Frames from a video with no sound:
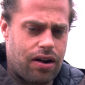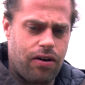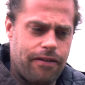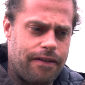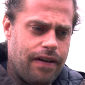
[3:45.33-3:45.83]

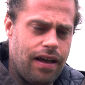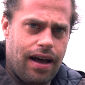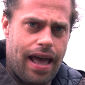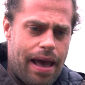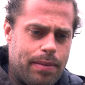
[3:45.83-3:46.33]
off
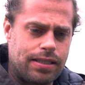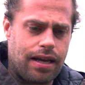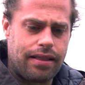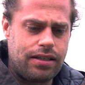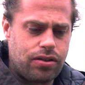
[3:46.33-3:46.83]

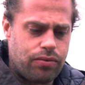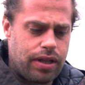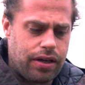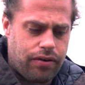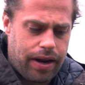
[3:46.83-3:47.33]
Amazon. These are
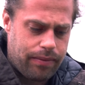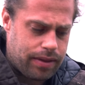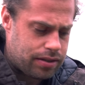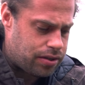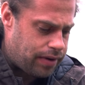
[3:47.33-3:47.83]
really great
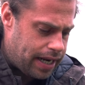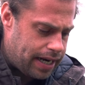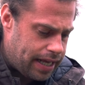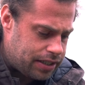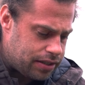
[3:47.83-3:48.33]
with the
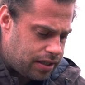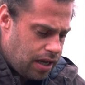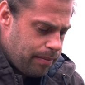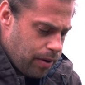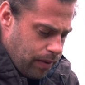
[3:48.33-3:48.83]
serrated edges.
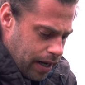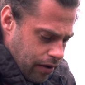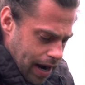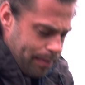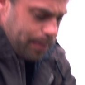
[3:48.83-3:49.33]
But when I grab